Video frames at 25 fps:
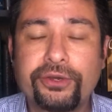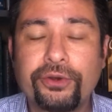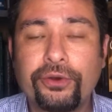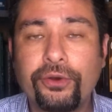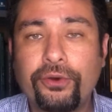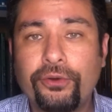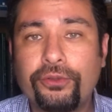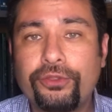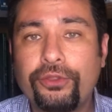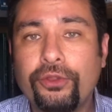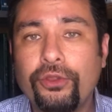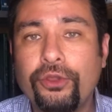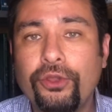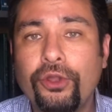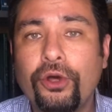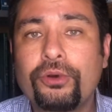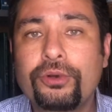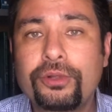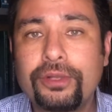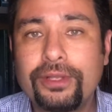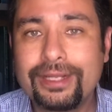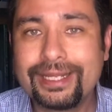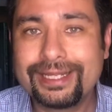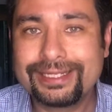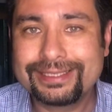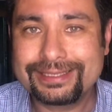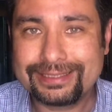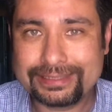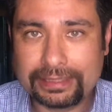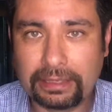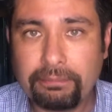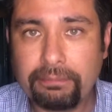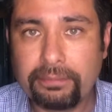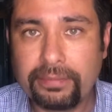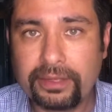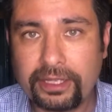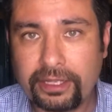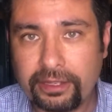or the local
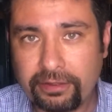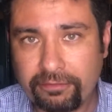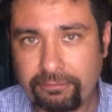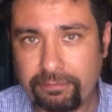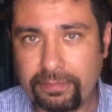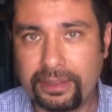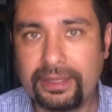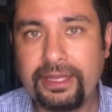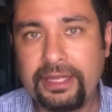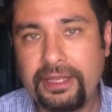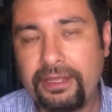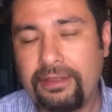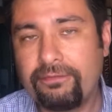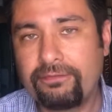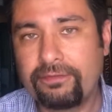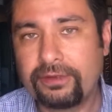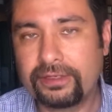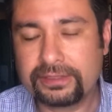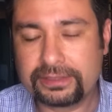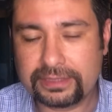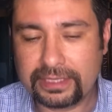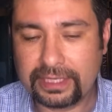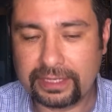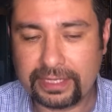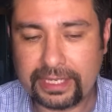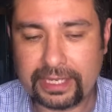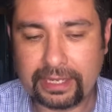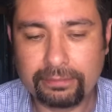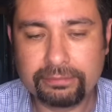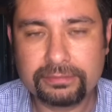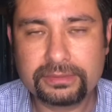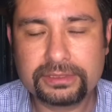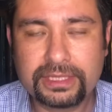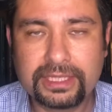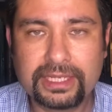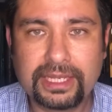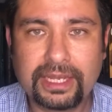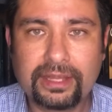assembly of believers that come
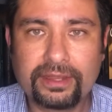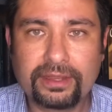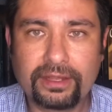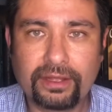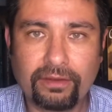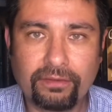together